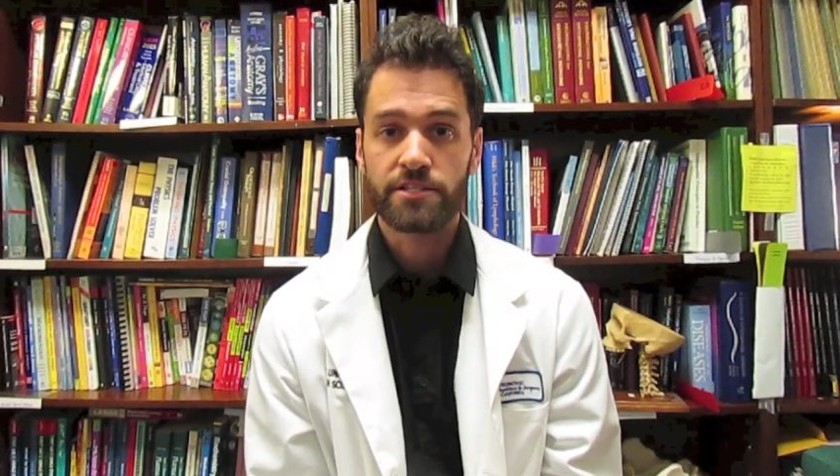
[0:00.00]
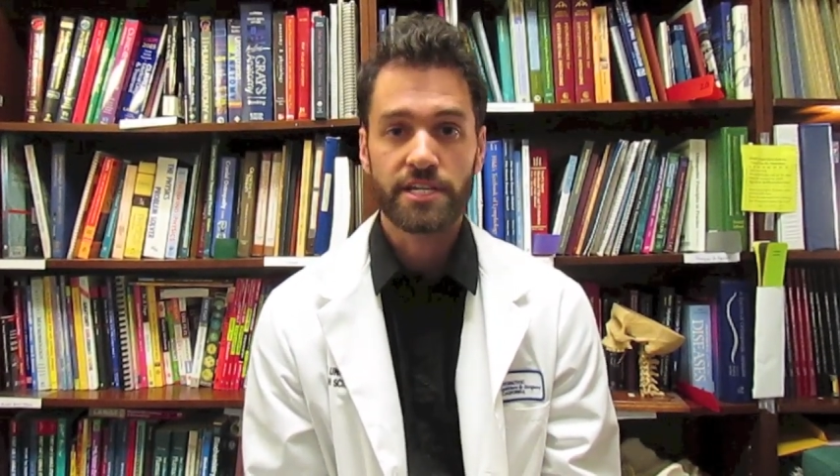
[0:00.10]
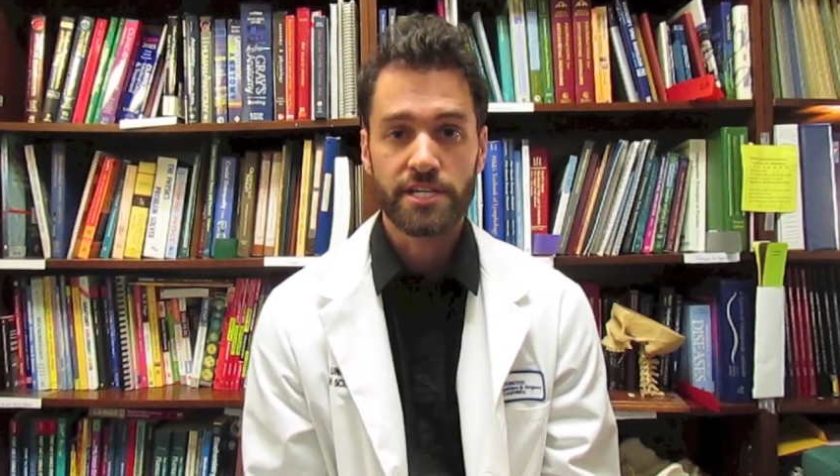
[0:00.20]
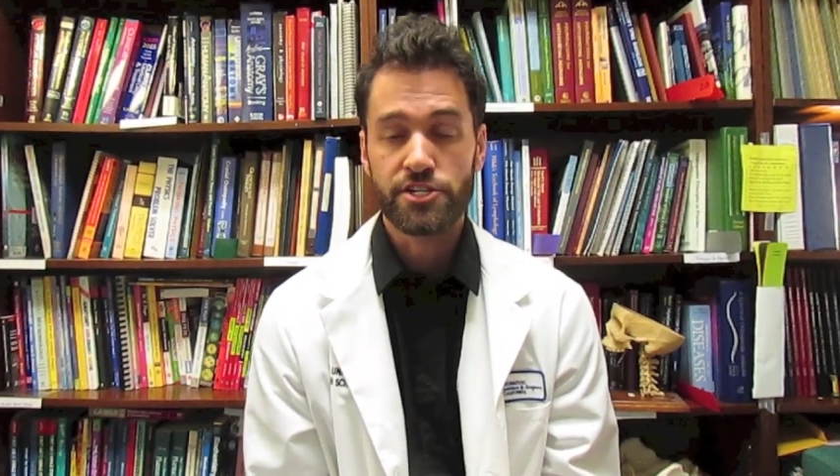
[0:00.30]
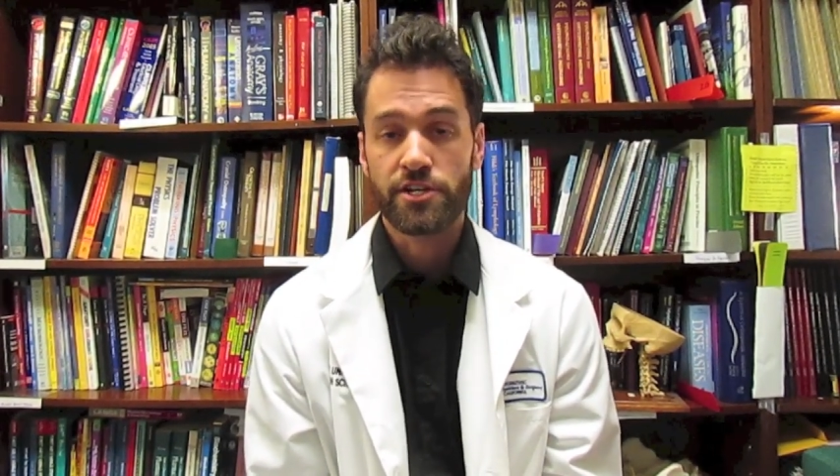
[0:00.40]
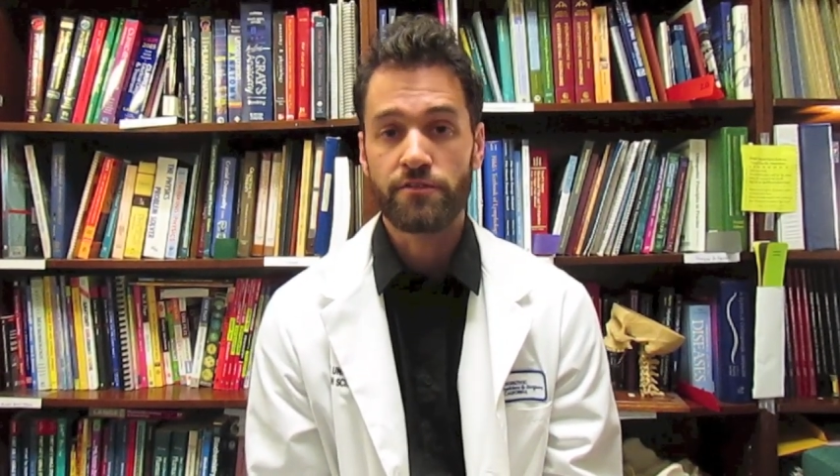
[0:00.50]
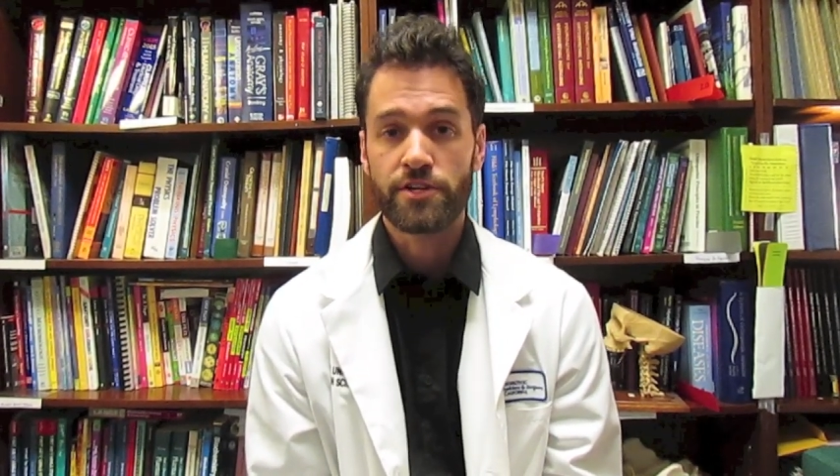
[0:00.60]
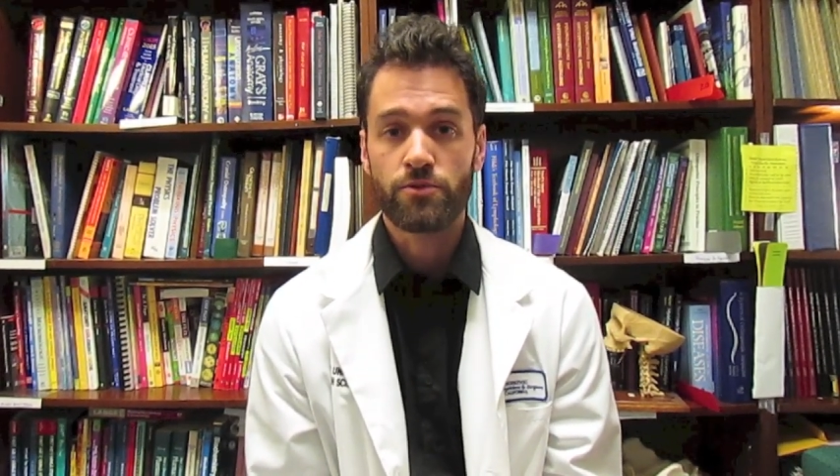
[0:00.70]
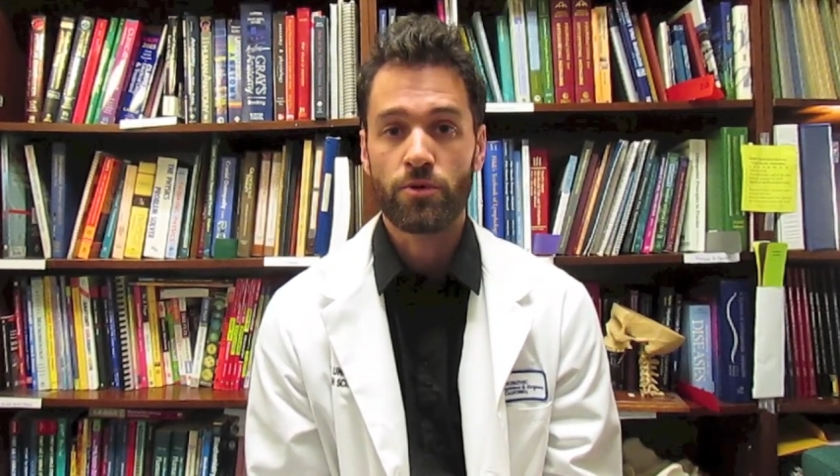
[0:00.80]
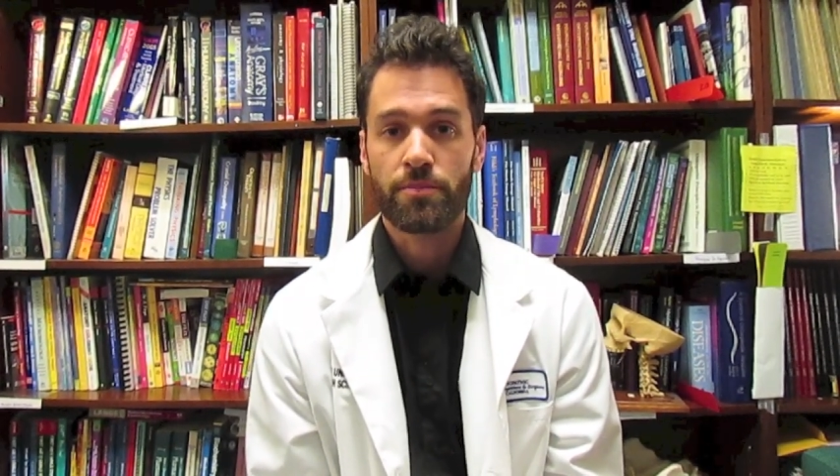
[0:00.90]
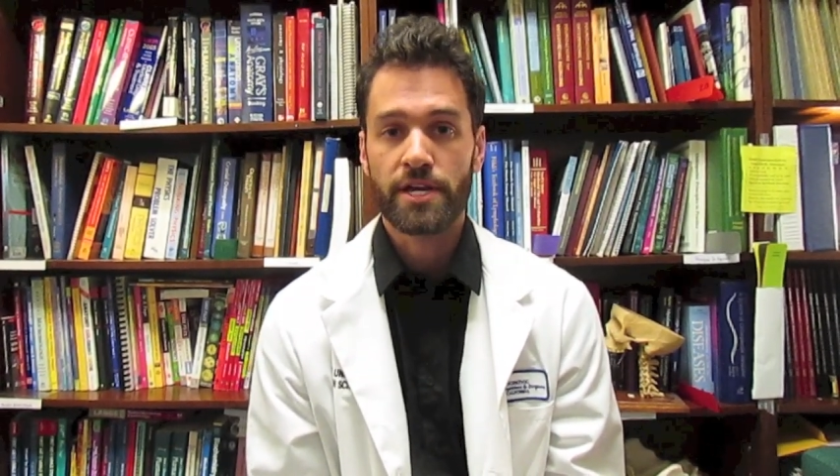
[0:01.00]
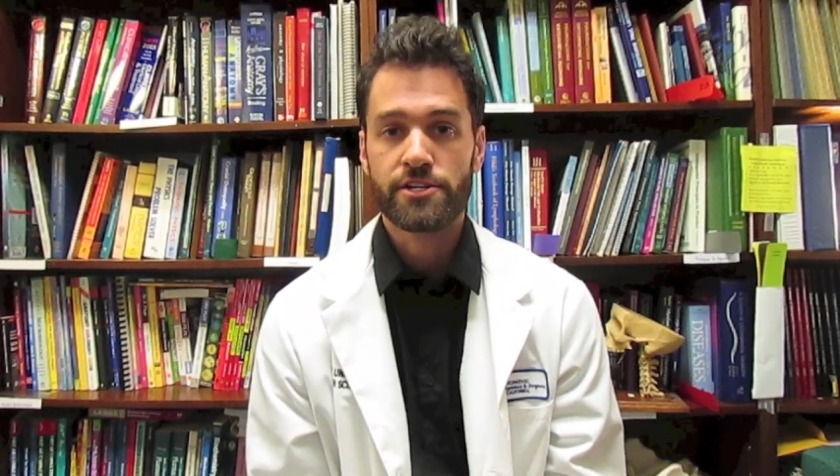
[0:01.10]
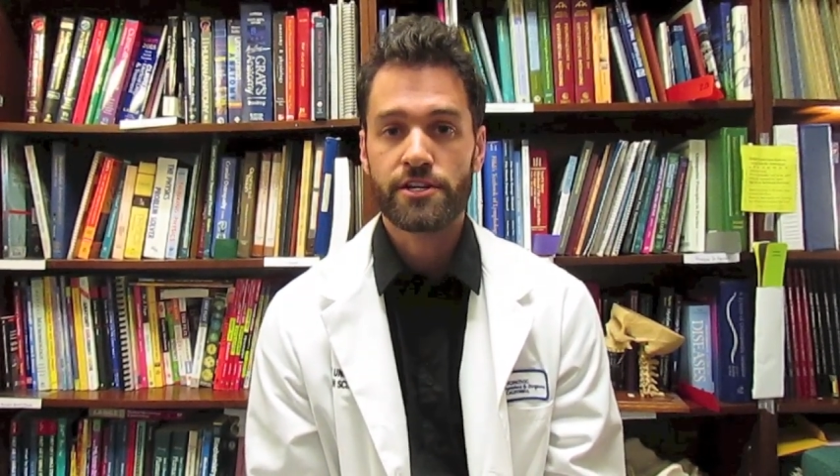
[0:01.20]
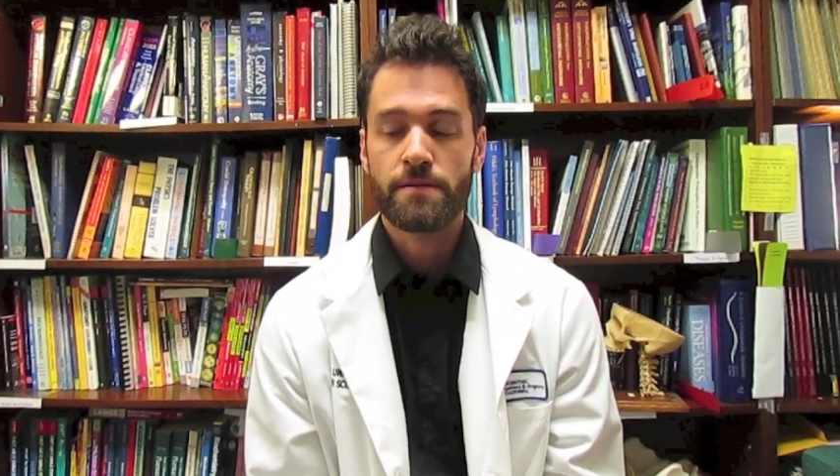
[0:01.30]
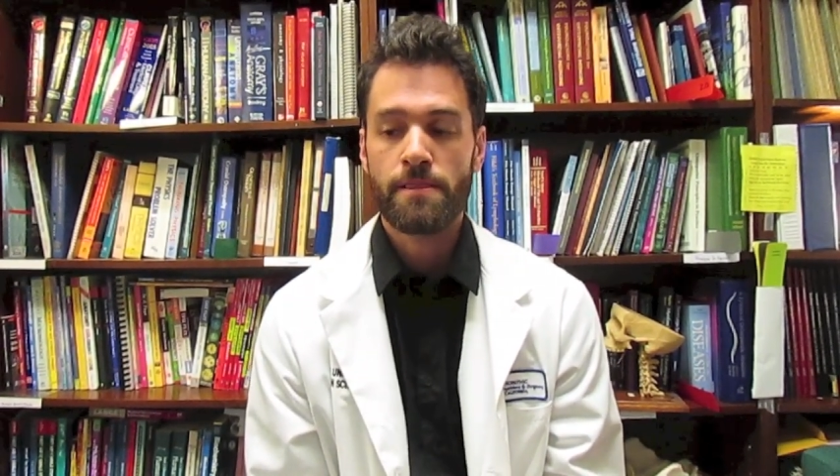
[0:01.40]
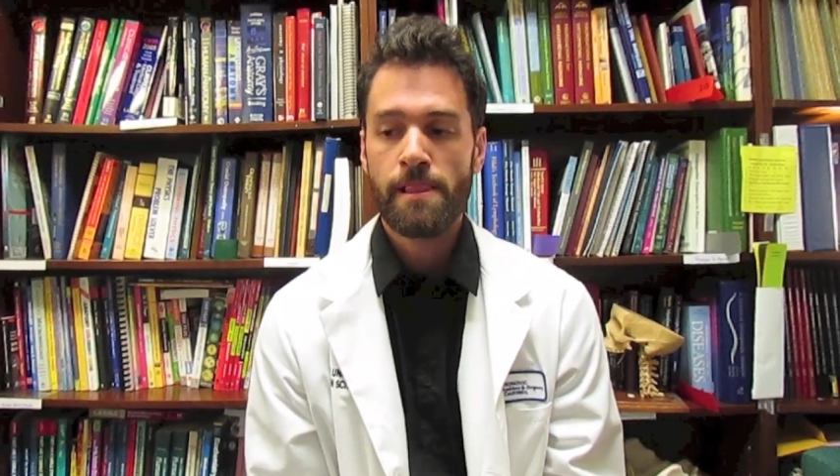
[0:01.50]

to each individual patient.